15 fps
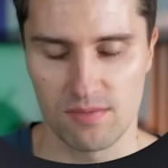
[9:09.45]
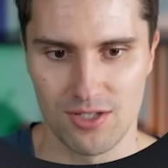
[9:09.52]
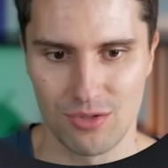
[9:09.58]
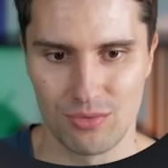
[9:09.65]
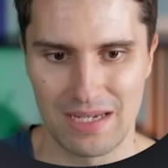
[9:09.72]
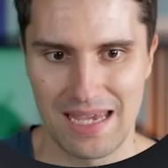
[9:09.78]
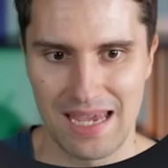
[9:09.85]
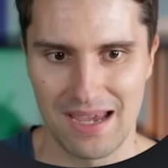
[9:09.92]
So
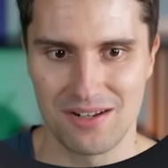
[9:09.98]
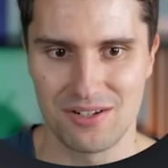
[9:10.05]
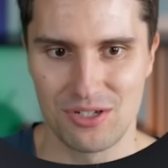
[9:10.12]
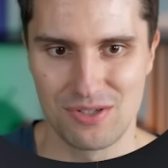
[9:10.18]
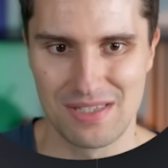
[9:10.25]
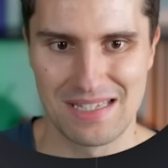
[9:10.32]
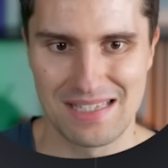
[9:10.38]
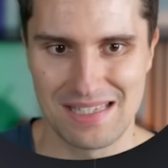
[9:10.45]
we can't
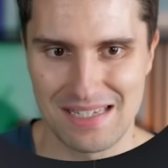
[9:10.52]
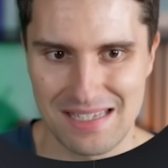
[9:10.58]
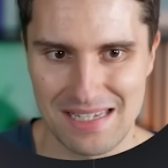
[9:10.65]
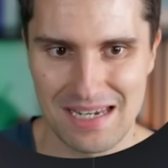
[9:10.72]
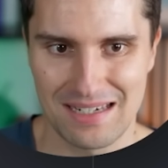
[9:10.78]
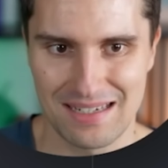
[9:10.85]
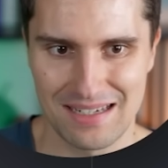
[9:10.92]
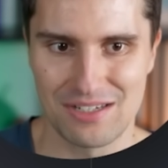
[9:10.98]
use this
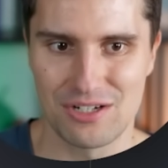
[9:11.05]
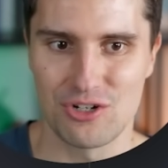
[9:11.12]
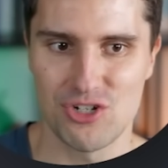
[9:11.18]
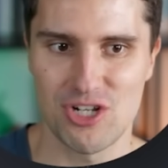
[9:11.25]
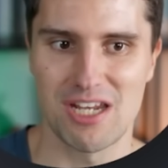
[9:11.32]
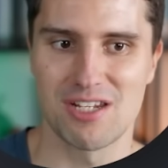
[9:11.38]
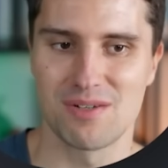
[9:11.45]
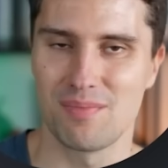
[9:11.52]
distinct until
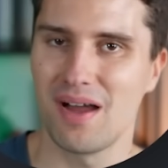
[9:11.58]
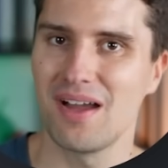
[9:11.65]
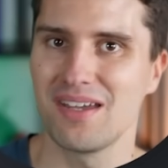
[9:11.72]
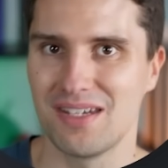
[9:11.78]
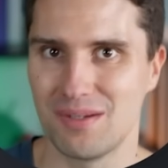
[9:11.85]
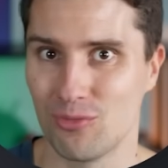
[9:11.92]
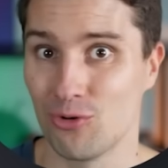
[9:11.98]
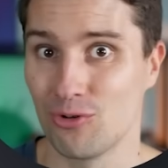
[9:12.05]
changed by
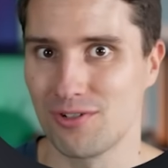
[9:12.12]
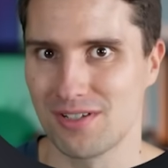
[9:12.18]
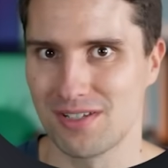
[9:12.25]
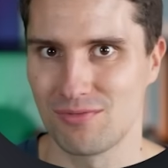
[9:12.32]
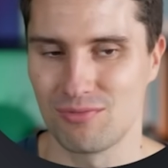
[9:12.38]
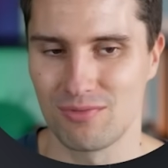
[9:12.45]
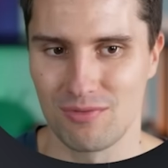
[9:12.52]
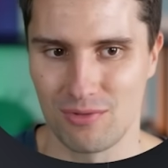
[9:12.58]
anymore,
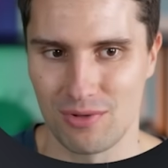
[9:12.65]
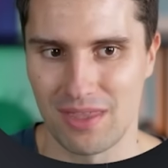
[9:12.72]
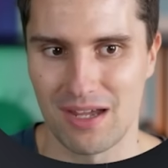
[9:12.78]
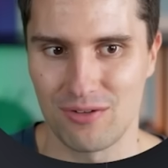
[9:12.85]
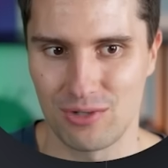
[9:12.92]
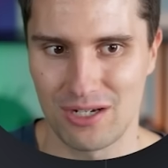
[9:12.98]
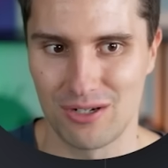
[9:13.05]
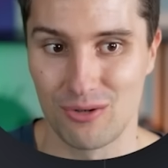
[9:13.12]
since with
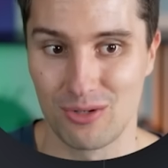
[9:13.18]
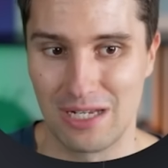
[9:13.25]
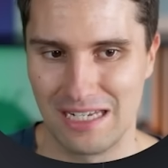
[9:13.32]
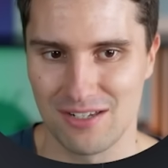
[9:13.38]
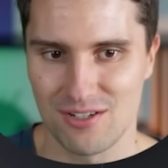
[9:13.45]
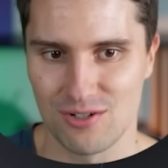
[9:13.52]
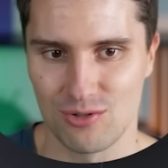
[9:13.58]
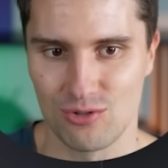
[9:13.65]
that we can only
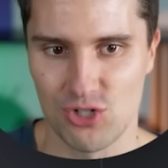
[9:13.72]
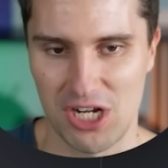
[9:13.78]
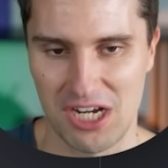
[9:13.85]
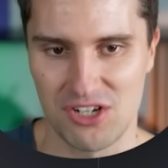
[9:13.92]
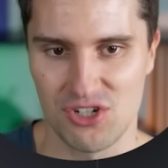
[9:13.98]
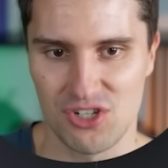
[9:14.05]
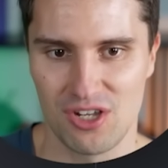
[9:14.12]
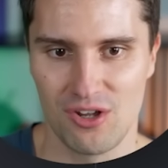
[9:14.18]
listen to
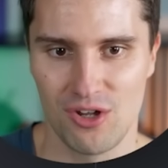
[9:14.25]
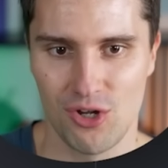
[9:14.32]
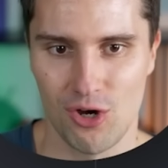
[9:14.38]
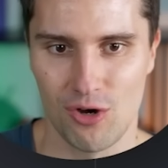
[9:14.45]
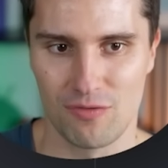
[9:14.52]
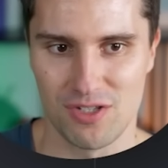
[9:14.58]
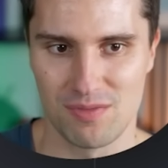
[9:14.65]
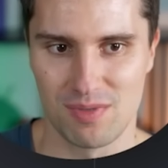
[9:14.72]
changes
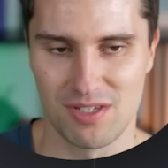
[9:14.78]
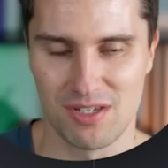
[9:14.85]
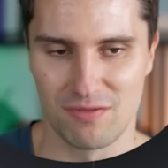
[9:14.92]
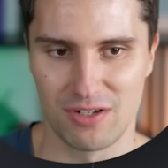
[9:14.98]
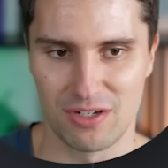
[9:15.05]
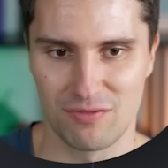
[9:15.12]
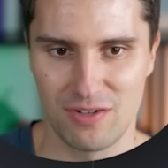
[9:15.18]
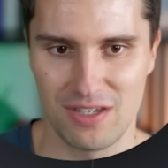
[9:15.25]
of a
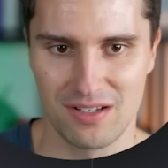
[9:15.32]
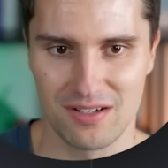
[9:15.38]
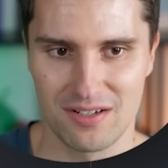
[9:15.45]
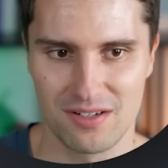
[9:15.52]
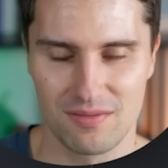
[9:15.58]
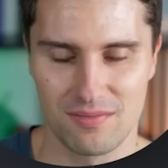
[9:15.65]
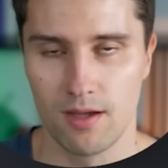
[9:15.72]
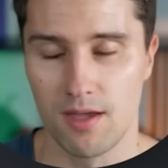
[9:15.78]
specific field.